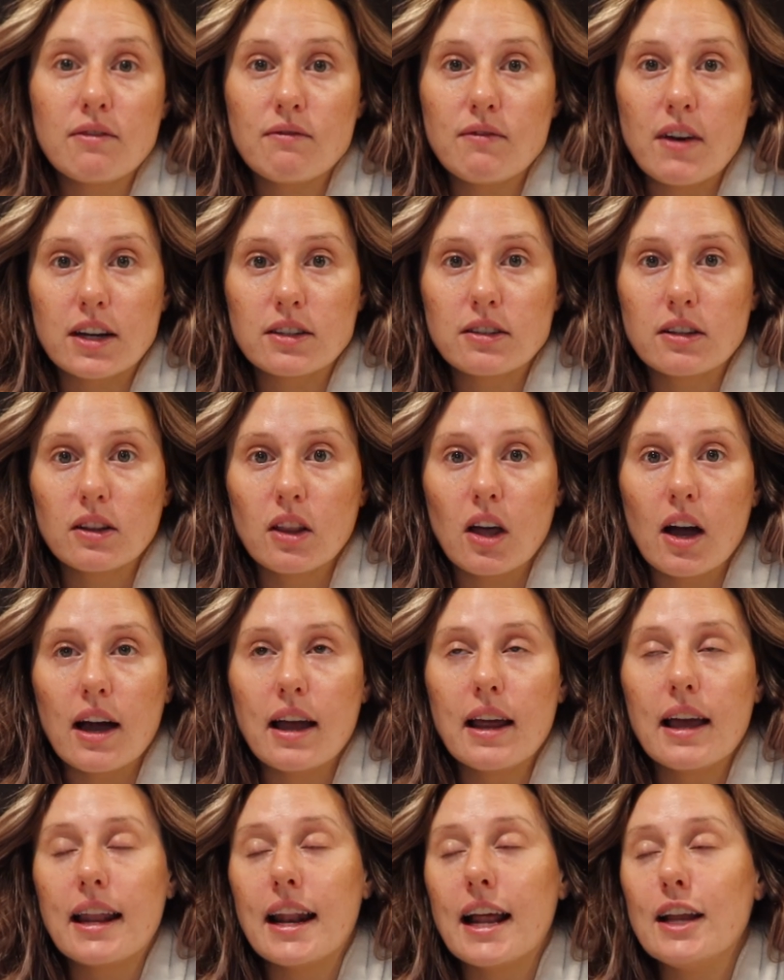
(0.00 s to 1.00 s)
infected a
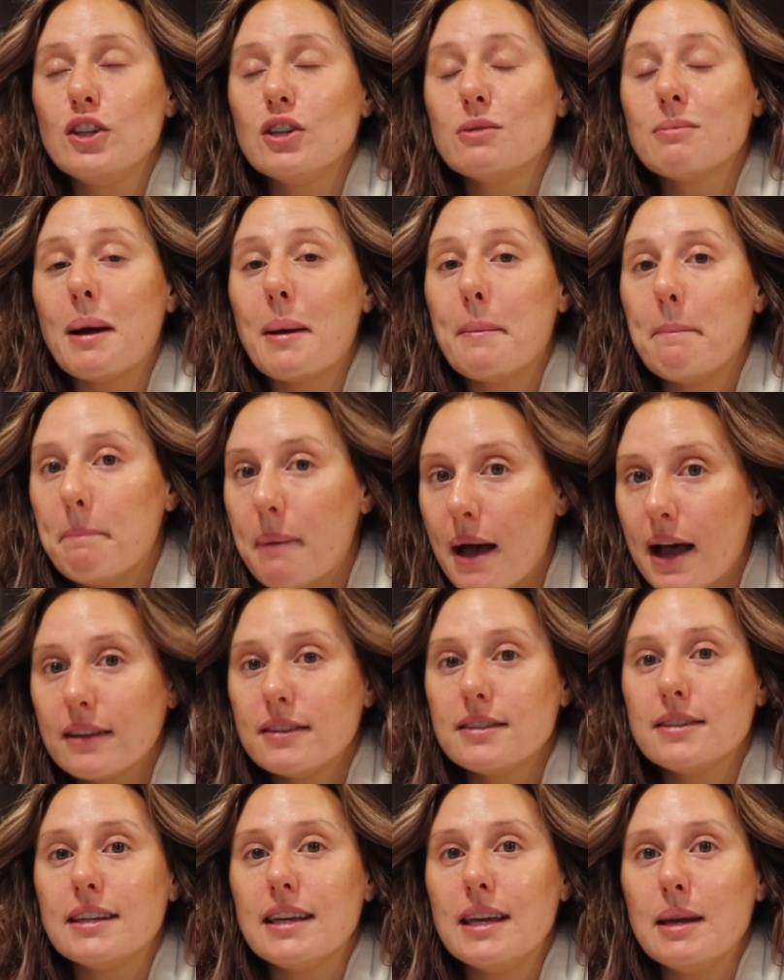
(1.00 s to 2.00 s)
lot, and I do my
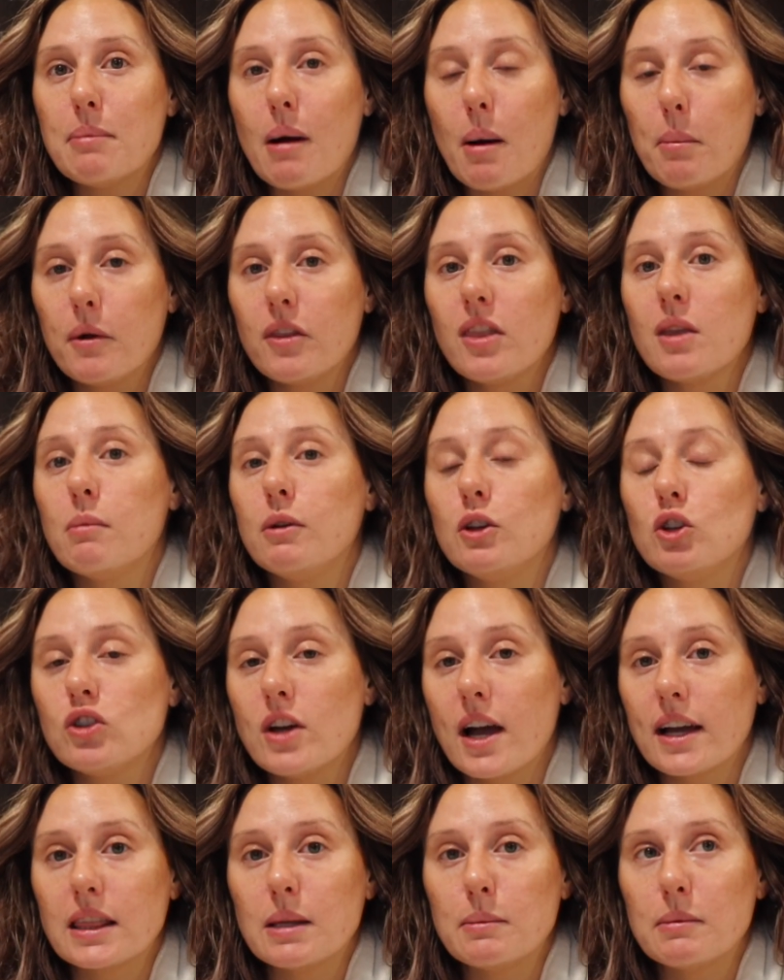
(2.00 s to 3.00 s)
best to keep up with them and
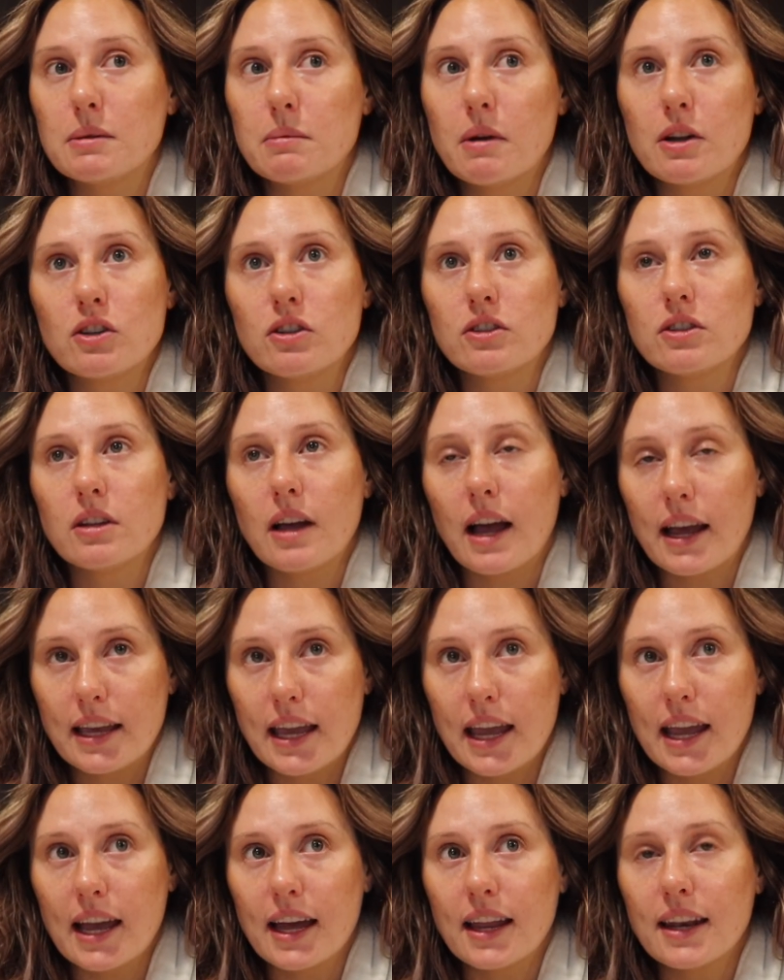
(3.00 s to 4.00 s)
check them as much as I
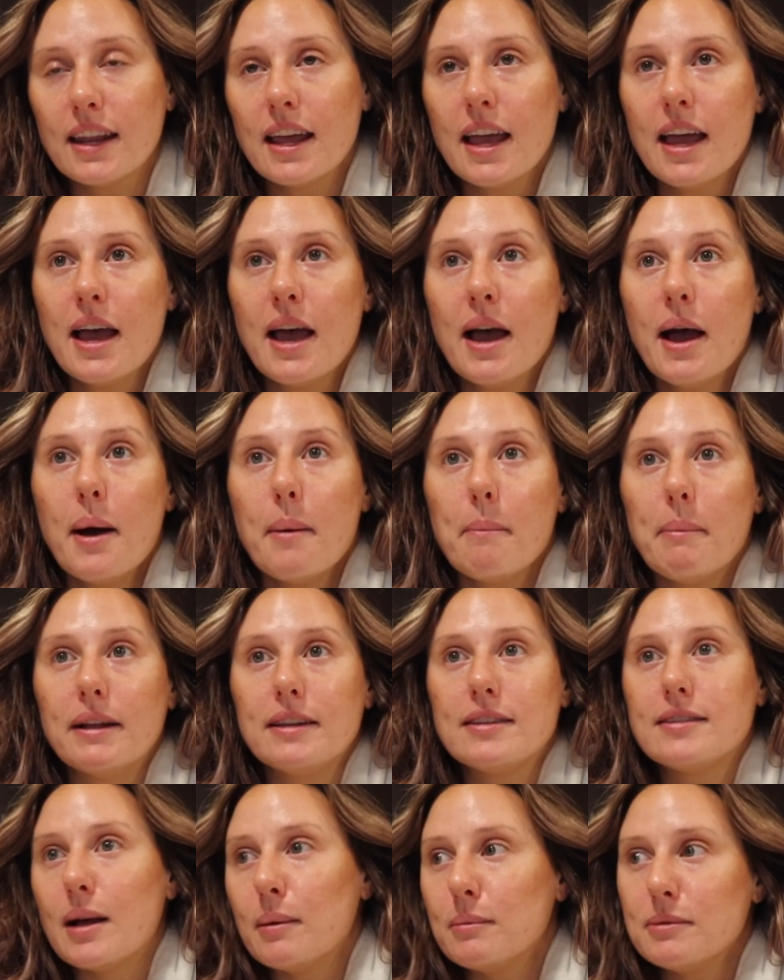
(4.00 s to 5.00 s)
can,
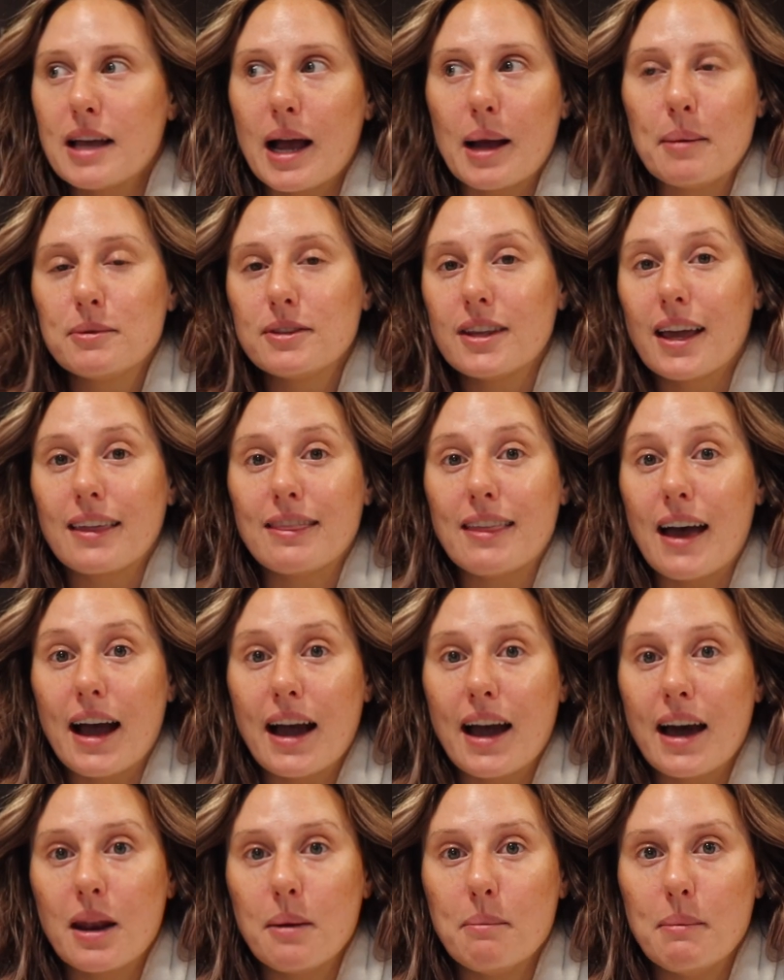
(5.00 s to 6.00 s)
but sometimes like
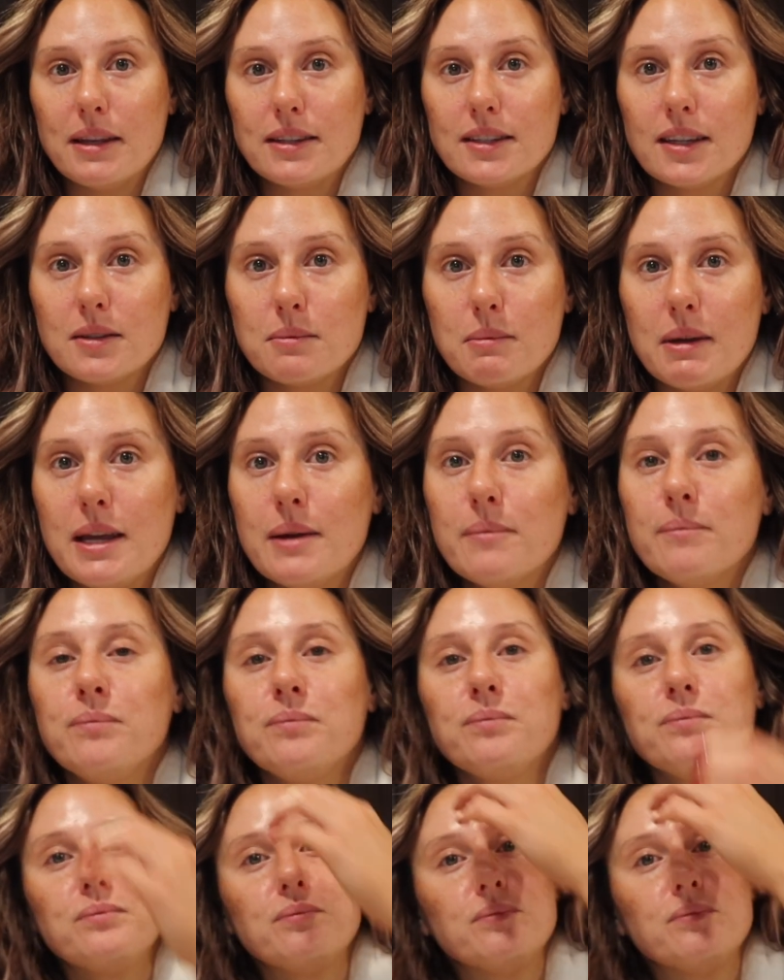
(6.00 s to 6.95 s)
that kind of misses me.